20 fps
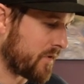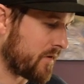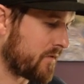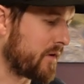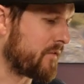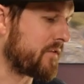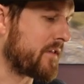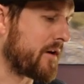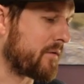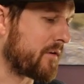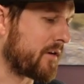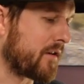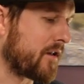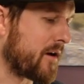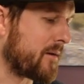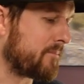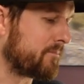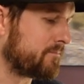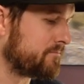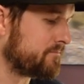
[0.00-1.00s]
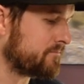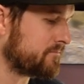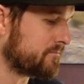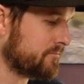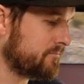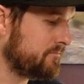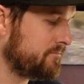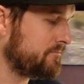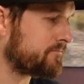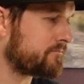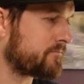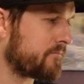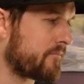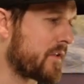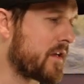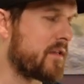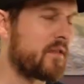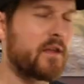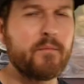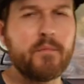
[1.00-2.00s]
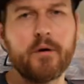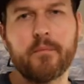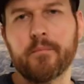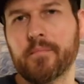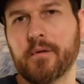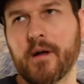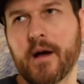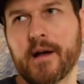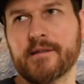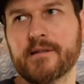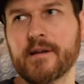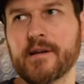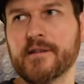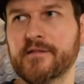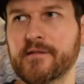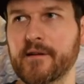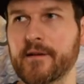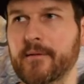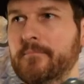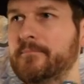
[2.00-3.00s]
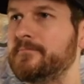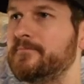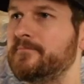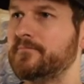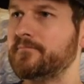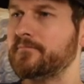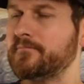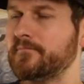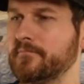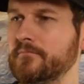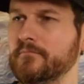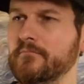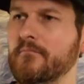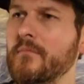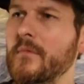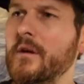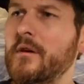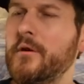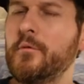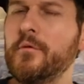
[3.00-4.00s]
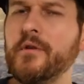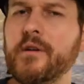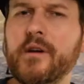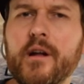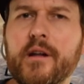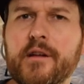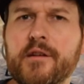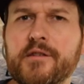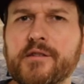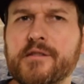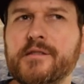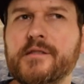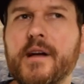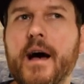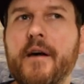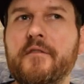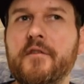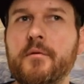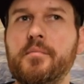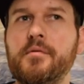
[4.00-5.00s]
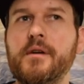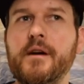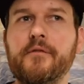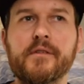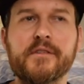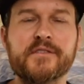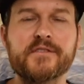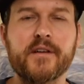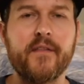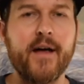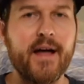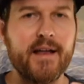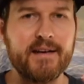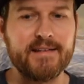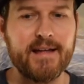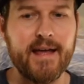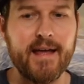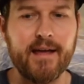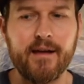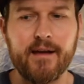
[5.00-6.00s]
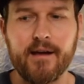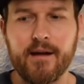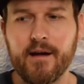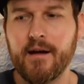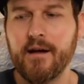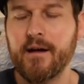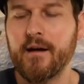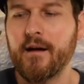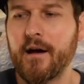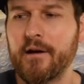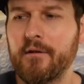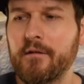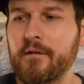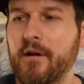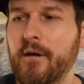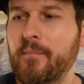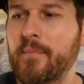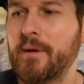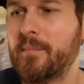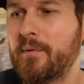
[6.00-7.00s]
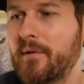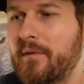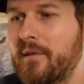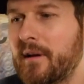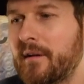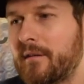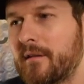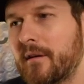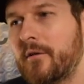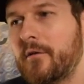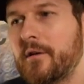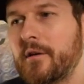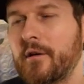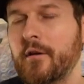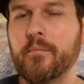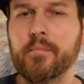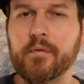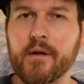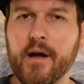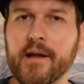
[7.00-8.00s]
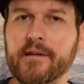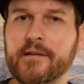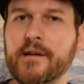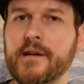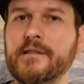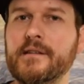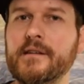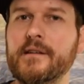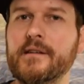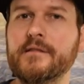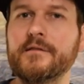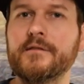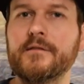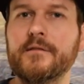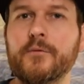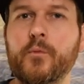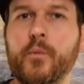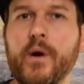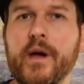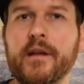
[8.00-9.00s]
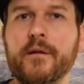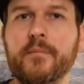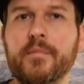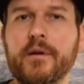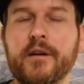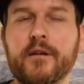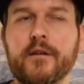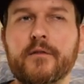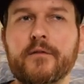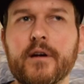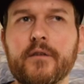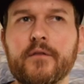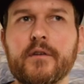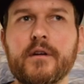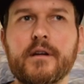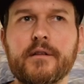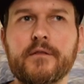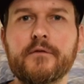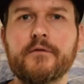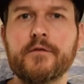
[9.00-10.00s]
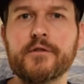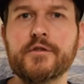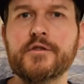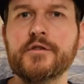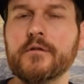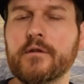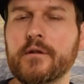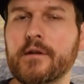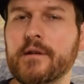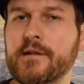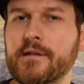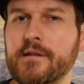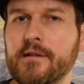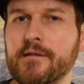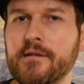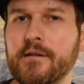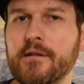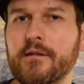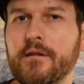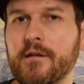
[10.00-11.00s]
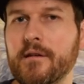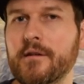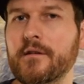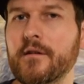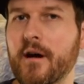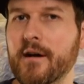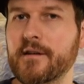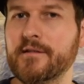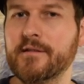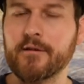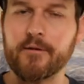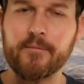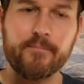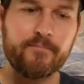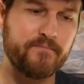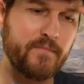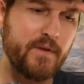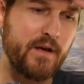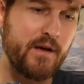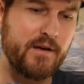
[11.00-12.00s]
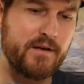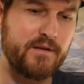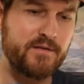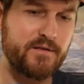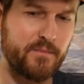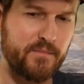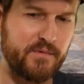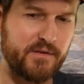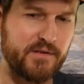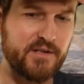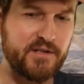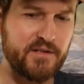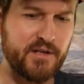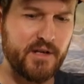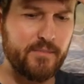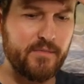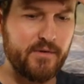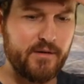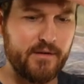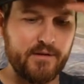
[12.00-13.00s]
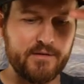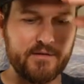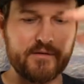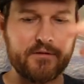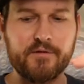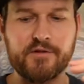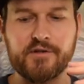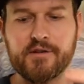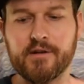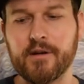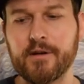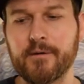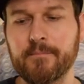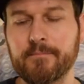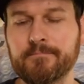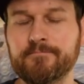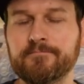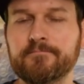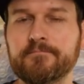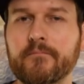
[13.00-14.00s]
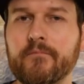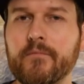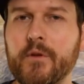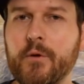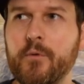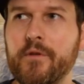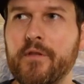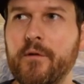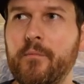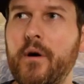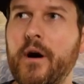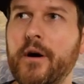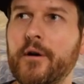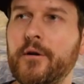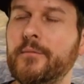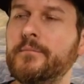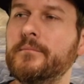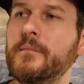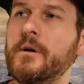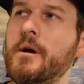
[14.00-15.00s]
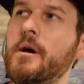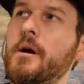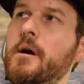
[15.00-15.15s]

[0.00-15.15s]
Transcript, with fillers: Loving that one a lot. Think about blind tasting. You really kind of just have your preference on that day. I know a lot of people think, oh, you know, blind tasting is the way to pick your favorite, and for sure it is, because it, it knocks out some of the stigma associated with a bottle.